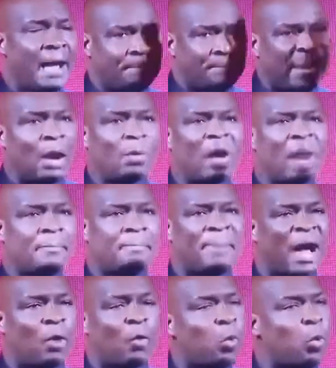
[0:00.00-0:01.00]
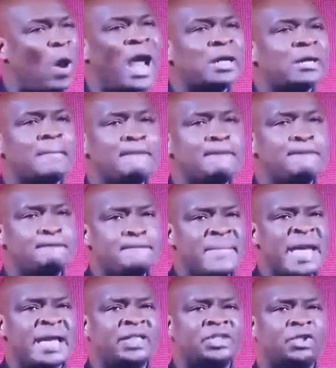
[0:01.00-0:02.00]
They are powered by one
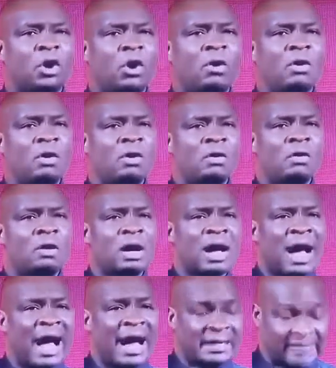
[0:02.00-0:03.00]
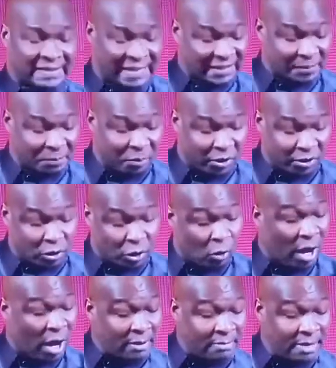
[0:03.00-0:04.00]
major access
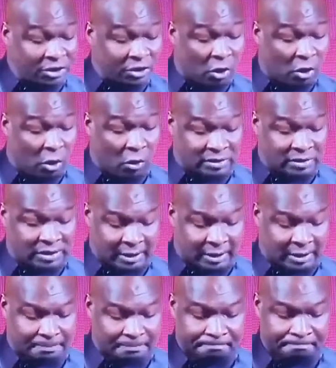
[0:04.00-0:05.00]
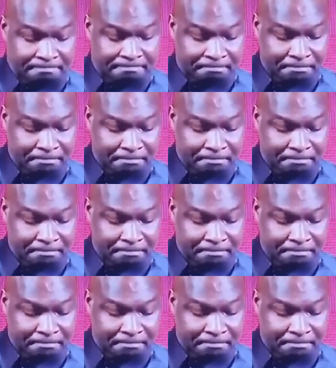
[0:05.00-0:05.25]
point or one major altar.